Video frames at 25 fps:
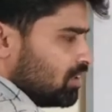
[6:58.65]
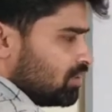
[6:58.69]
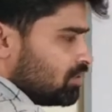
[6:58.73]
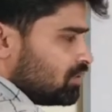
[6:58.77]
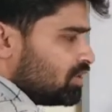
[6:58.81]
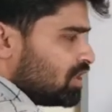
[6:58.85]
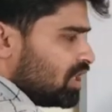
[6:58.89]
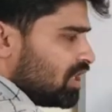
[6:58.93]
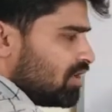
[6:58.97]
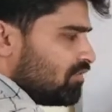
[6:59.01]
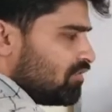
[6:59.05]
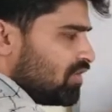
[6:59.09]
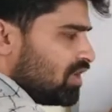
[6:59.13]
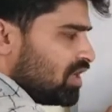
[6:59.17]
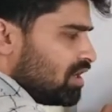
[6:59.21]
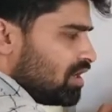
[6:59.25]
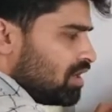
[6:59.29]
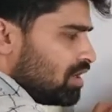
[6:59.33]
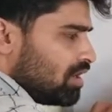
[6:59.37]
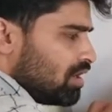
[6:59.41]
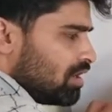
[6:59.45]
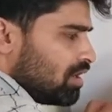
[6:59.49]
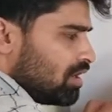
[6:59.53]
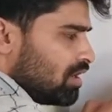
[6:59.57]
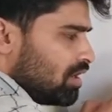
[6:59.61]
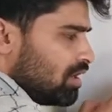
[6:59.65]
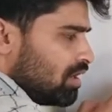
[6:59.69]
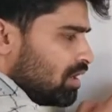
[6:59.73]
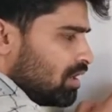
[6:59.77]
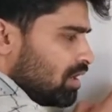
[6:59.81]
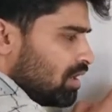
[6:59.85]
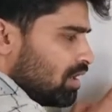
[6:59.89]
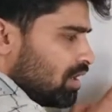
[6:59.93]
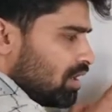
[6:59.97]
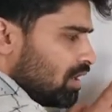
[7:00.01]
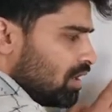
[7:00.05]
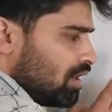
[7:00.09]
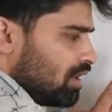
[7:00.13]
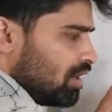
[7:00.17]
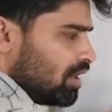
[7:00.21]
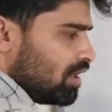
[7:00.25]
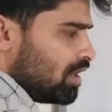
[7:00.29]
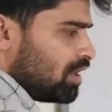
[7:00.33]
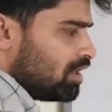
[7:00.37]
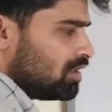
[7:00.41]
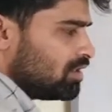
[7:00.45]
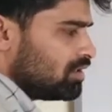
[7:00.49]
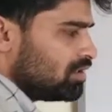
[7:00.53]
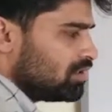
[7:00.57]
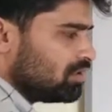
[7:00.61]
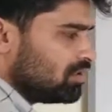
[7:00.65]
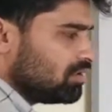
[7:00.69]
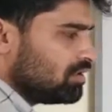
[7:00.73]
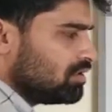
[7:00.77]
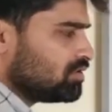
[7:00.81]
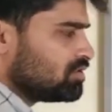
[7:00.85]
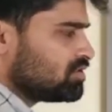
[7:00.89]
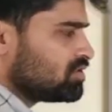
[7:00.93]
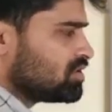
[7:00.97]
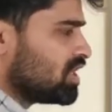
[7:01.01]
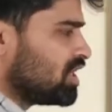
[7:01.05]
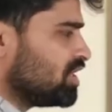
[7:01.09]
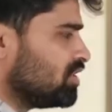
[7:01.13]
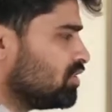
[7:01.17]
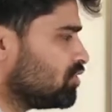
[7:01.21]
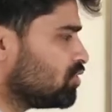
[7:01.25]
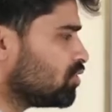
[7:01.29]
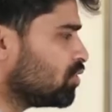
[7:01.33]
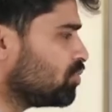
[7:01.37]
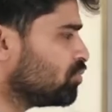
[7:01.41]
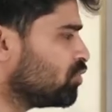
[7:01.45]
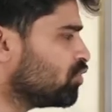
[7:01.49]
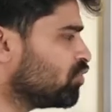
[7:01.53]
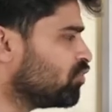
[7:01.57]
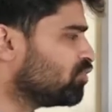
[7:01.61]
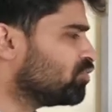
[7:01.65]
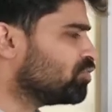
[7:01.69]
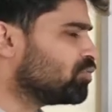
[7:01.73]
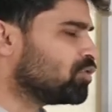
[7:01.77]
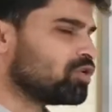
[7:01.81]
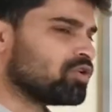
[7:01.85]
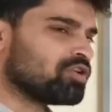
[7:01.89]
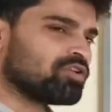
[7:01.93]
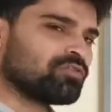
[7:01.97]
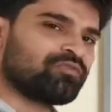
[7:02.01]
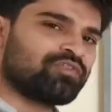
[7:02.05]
They will tend to move more